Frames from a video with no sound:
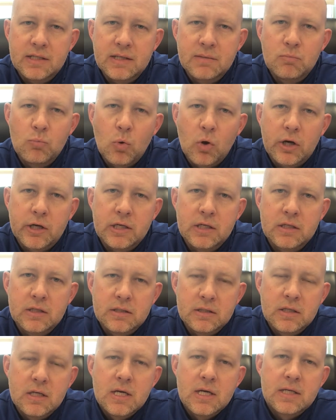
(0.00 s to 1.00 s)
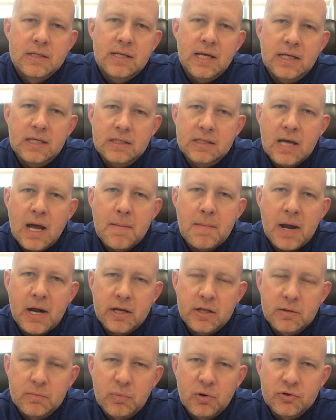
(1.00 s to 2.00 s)
them working and taking time out
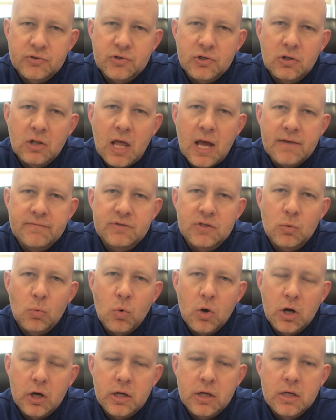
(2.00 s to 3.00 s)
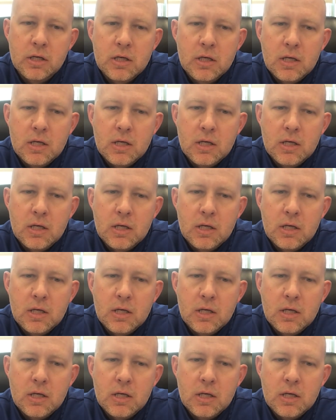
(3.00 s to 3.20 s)
of their personal lives to work.